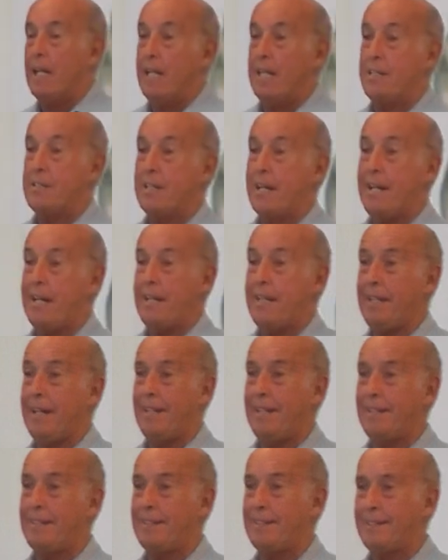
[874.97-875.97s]
is a,
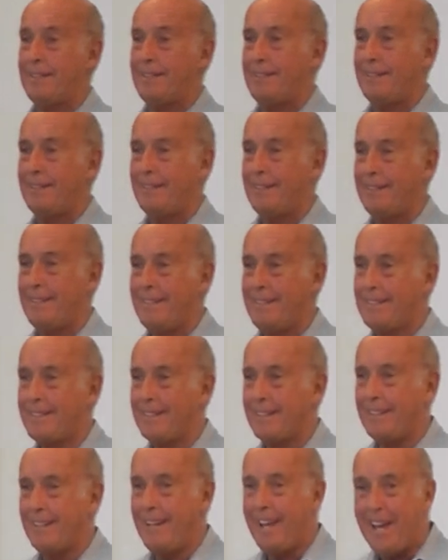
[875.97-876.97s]
is an